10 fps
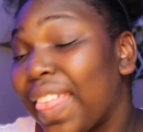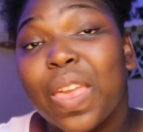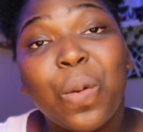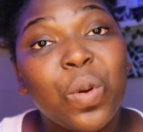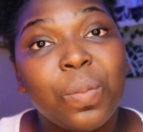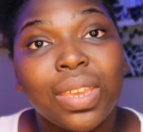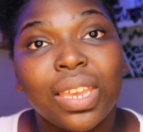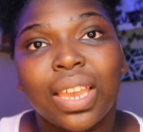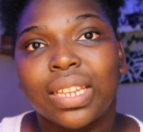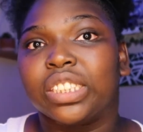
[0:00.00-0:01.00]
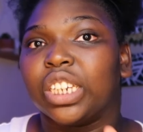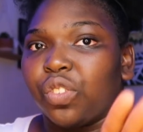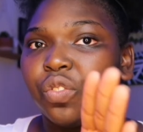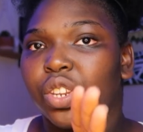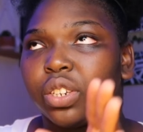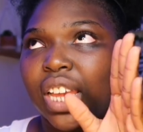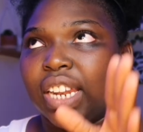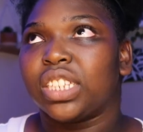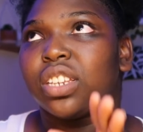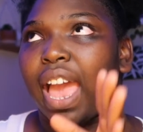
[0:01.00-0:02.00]
And they will be different videos. I
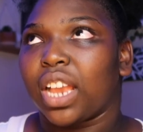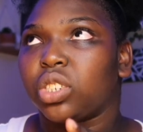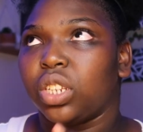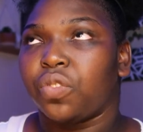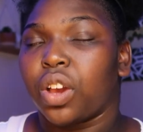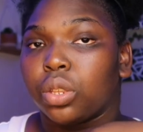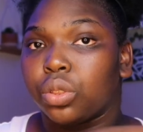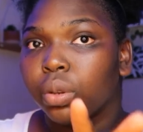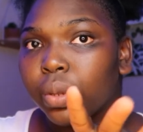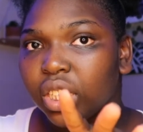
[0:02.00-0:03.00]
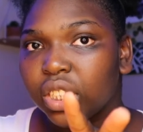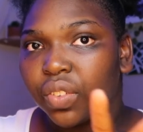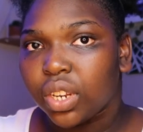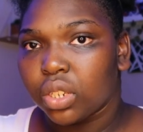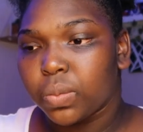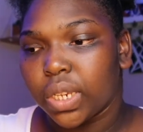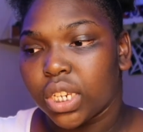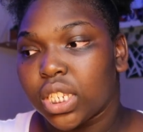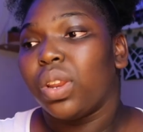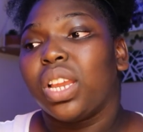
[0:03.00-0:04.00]
need to actually follow through with these videos,
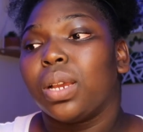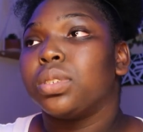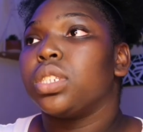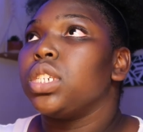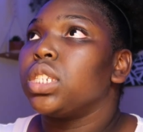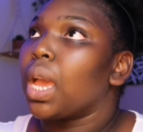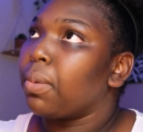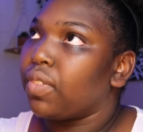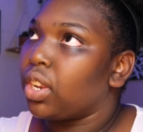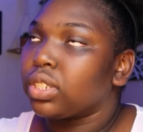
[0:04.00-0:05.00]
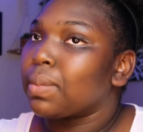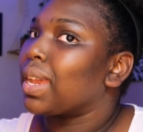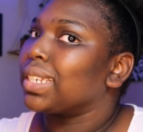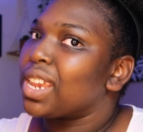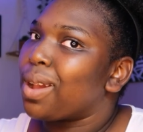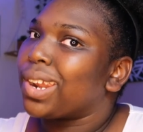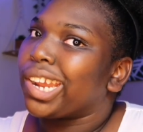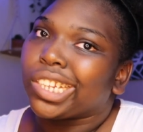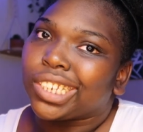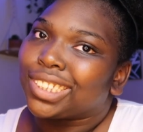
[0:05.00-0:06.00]
because when it comes to these type of videos, I'm not gonna tell y'all what it
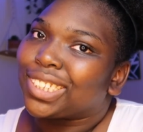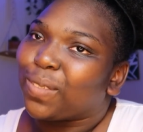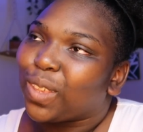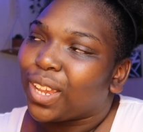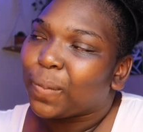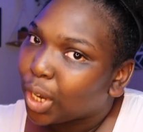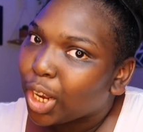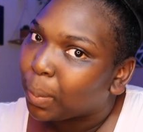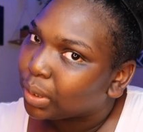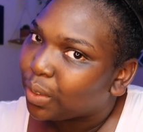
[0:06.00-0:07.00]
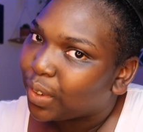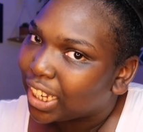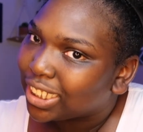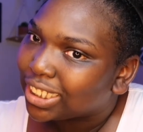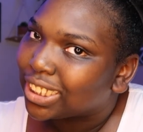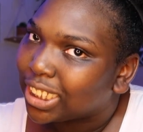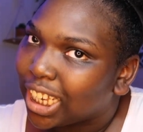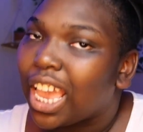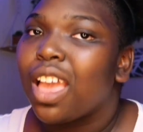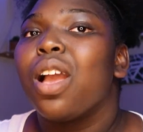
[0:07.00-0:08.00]
is. Y'all just have to turn your post notifications to
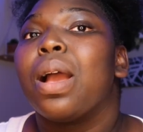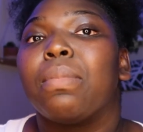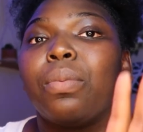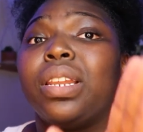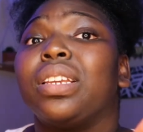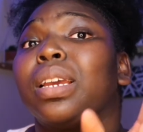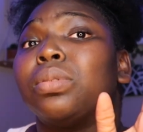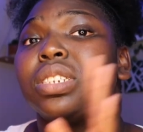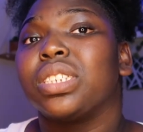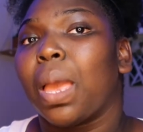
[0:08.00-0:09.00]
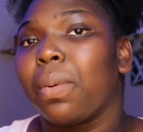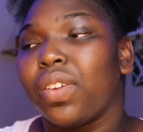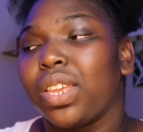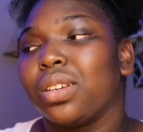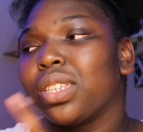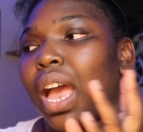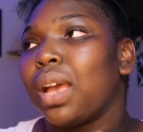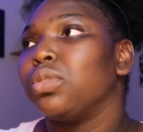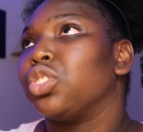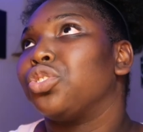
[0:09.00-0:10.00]
see. But when it comes to this type of videos,
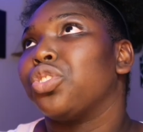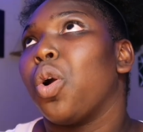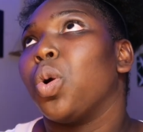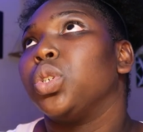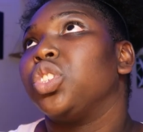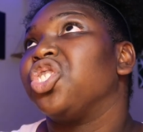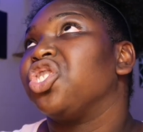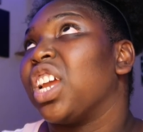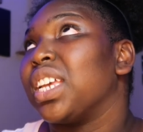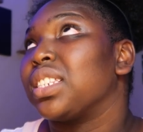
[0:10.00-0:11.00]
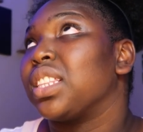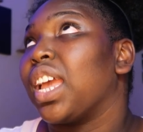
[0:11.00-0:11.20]
I'm just so stressed.